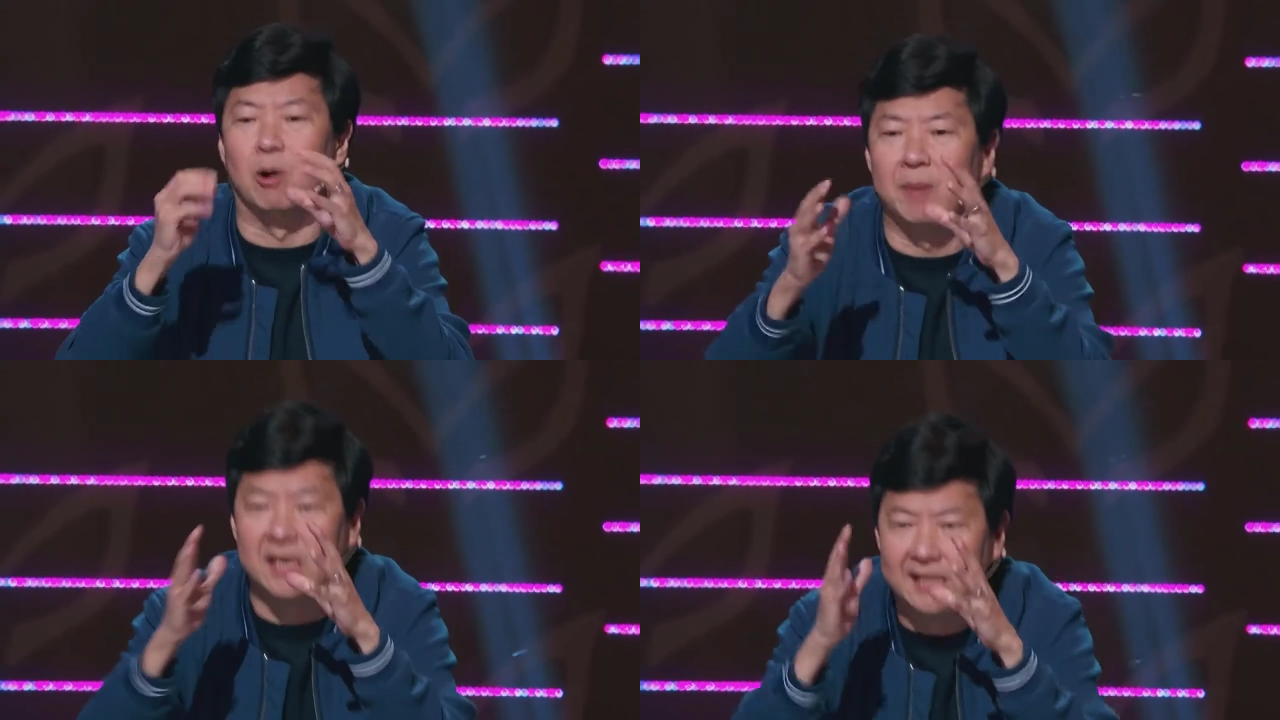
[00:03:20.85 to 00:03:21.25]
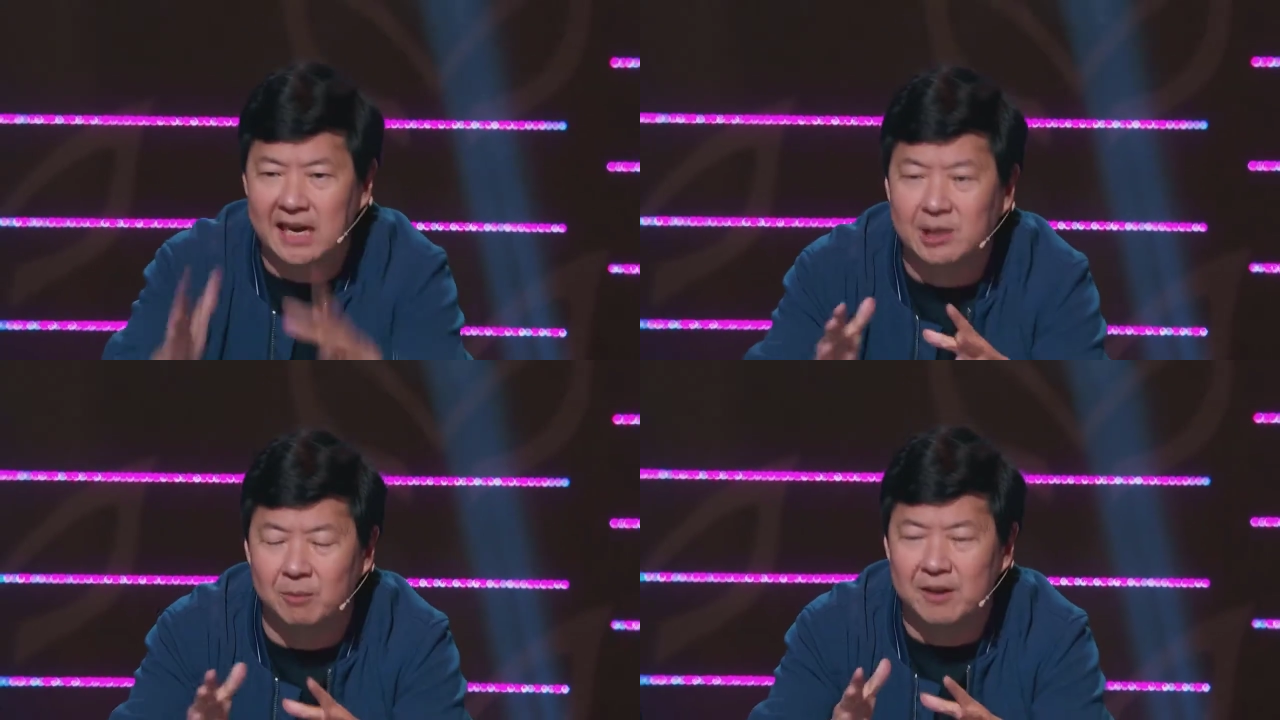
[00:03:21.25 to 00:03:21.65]
are my
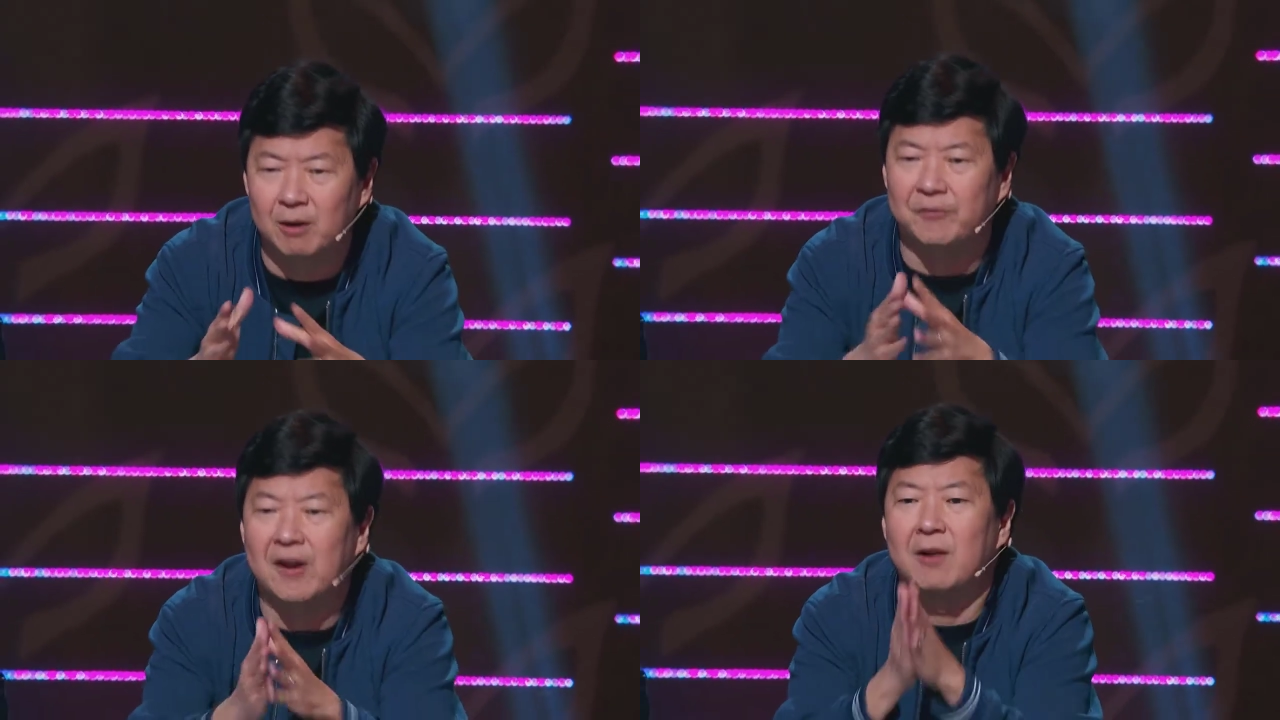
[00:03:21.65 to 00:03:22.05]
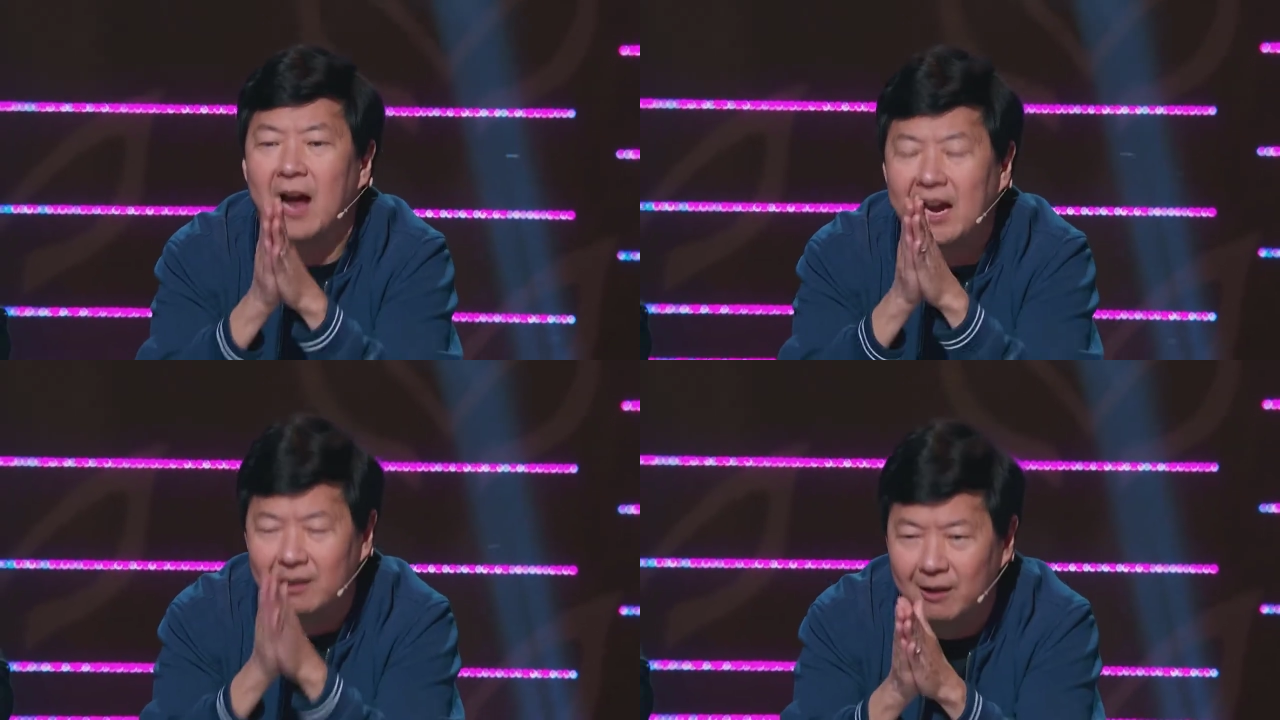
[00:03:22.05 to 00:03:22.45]
sentimental favorite.
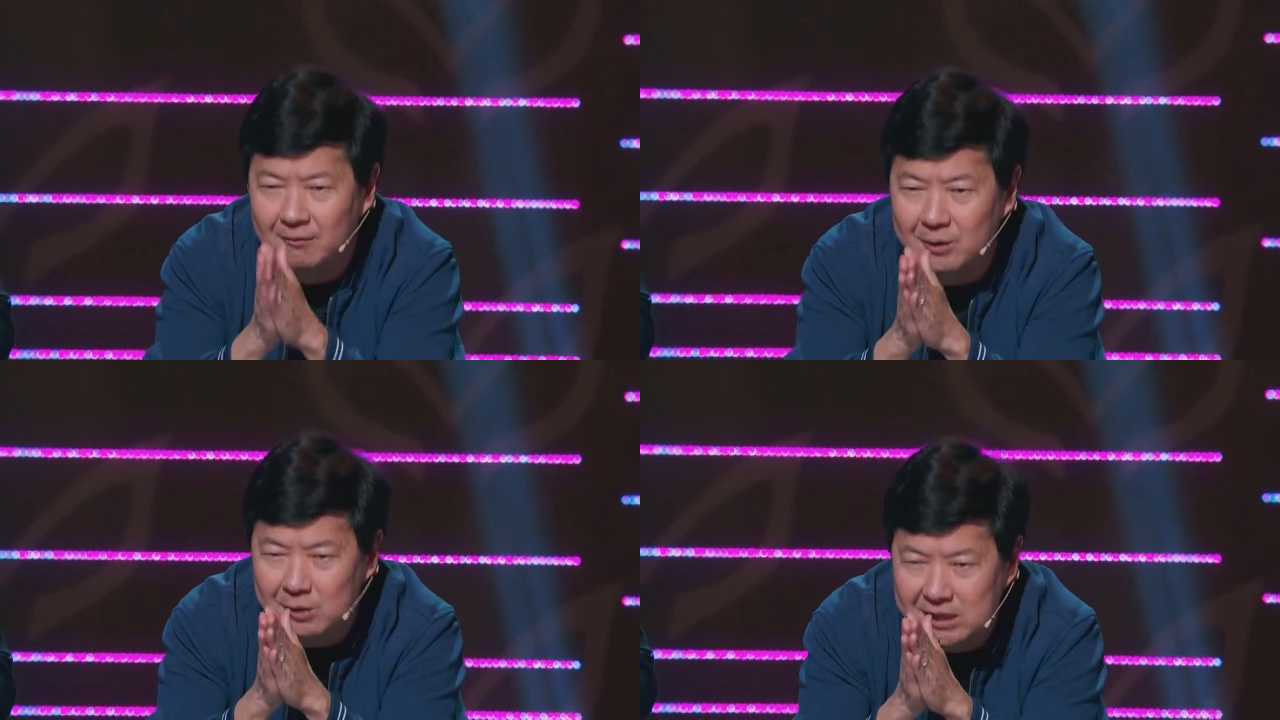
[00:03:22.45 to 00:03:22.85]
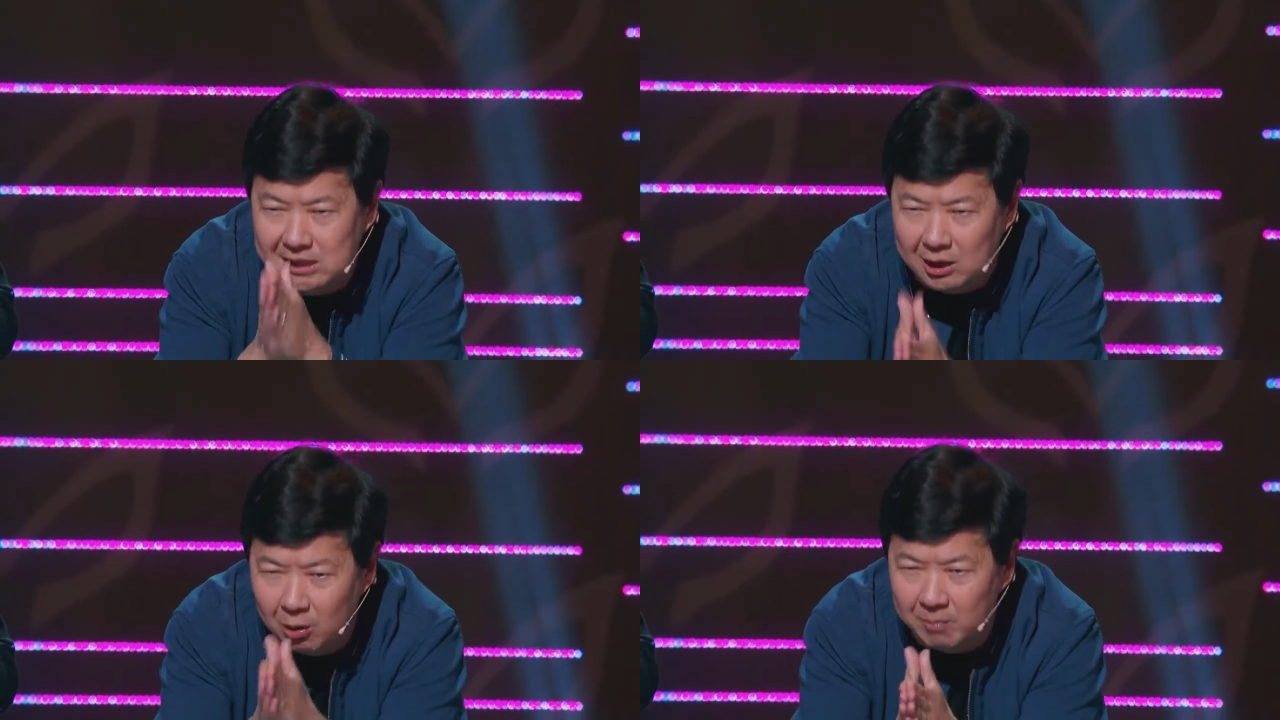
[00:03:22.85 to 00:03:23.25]
I love you
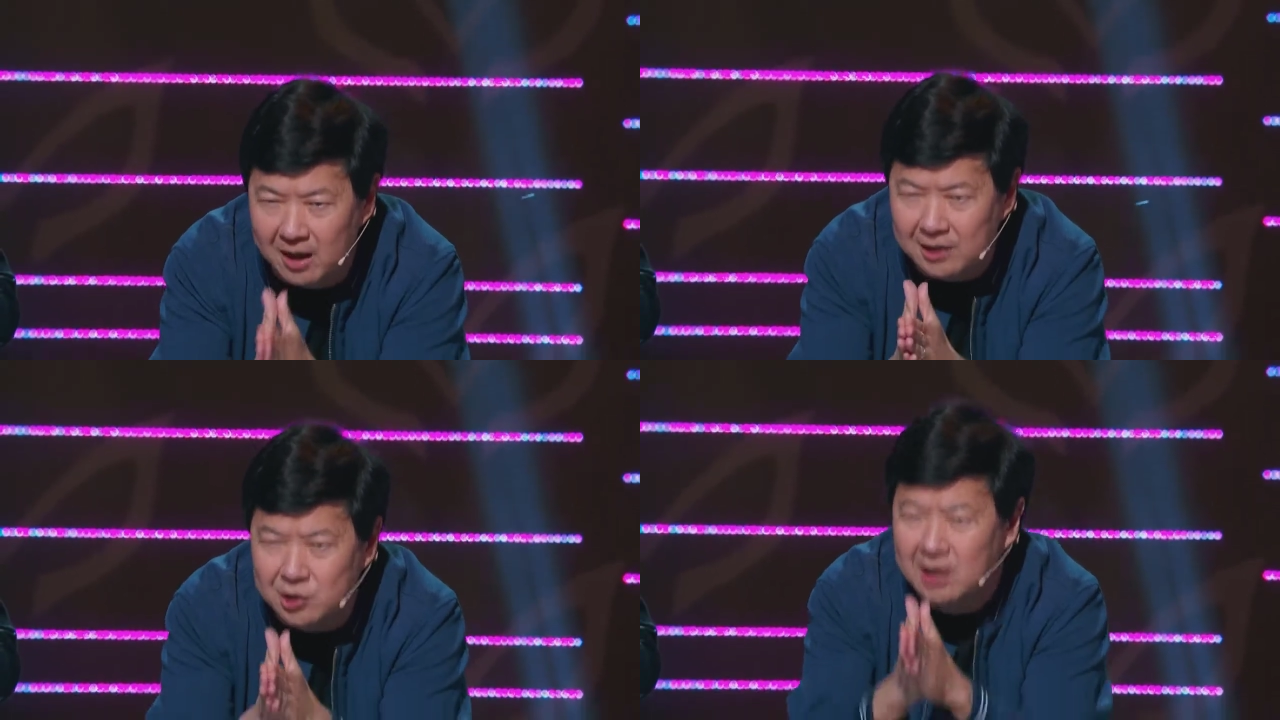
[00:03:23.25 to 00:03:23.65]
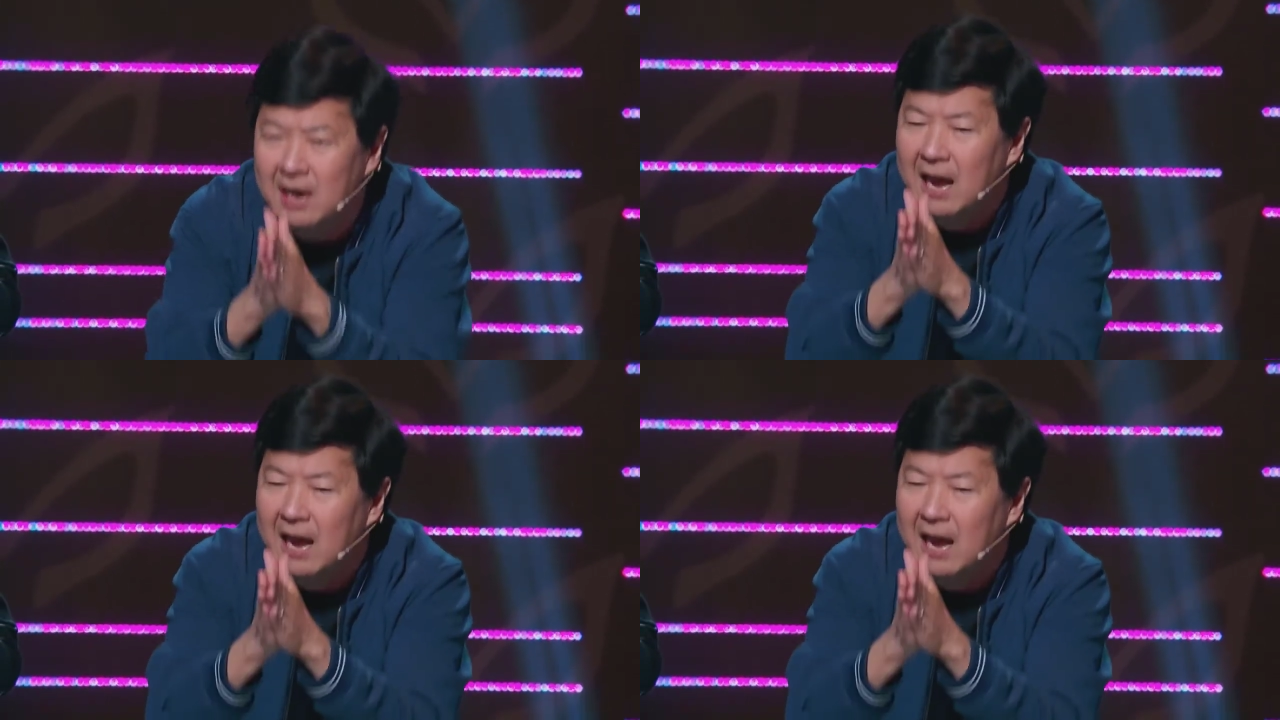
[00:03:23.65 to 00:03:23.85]
so much,